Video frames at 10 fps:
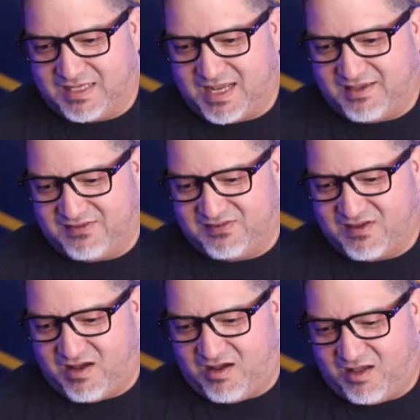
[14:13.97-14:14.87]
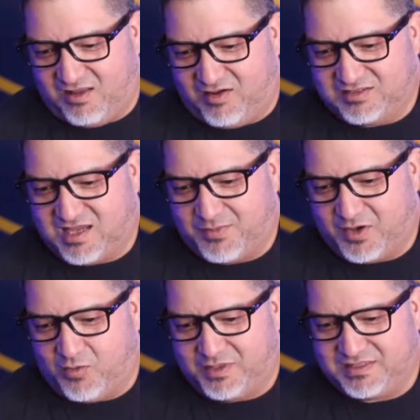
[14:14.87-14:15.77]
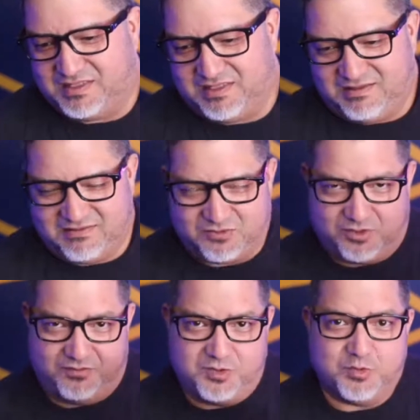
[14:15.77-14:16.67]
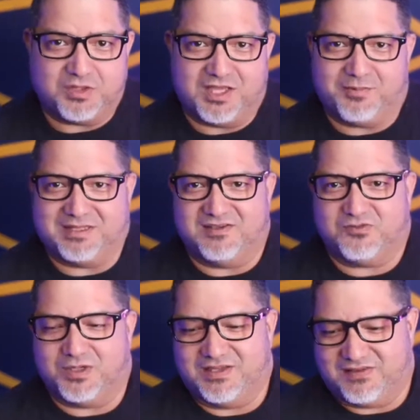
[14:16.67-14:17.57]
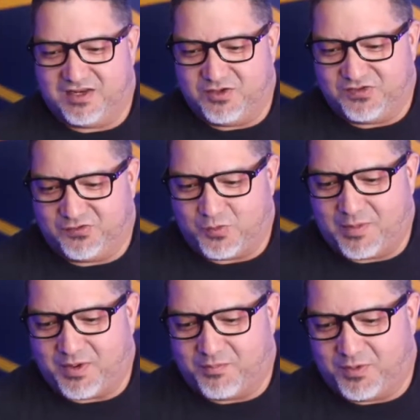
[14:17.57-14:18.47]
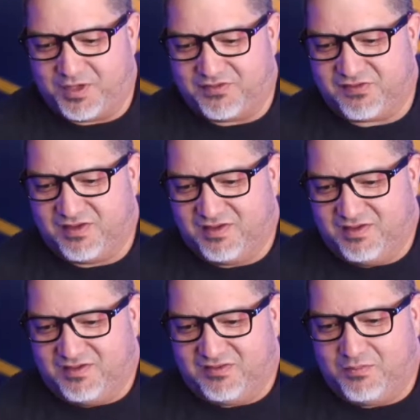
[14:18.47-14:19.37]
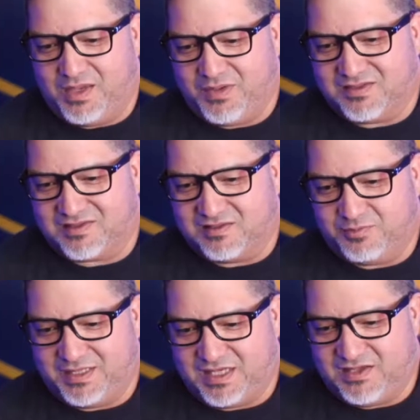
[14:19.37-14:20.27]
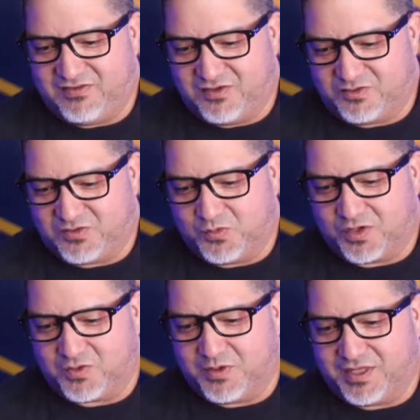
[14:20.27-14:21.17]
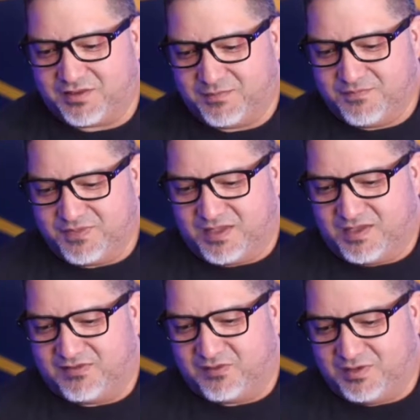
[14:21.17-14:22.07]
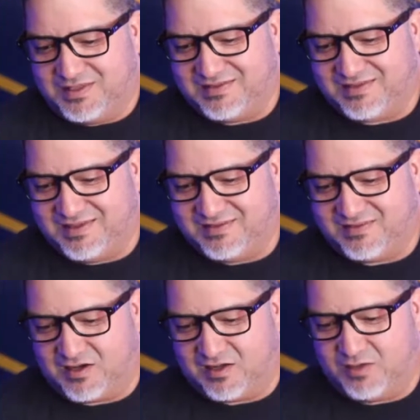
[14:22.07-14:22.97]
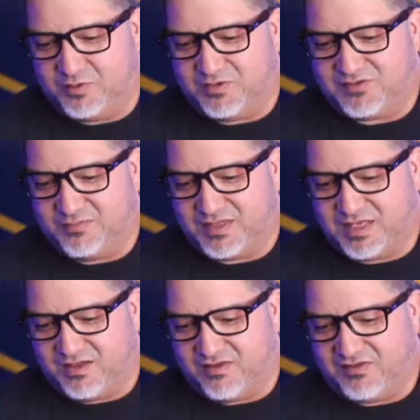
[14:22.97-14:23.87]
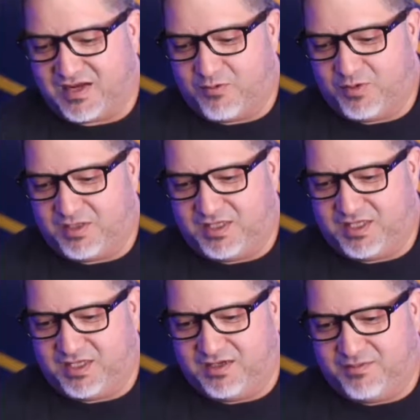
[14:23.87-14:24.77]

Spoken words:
I saw a long time ago, but the sort of new thing about this one is that it uses web components. So maybe it's a little bit easier to work with. And so this is a clone of something else that I really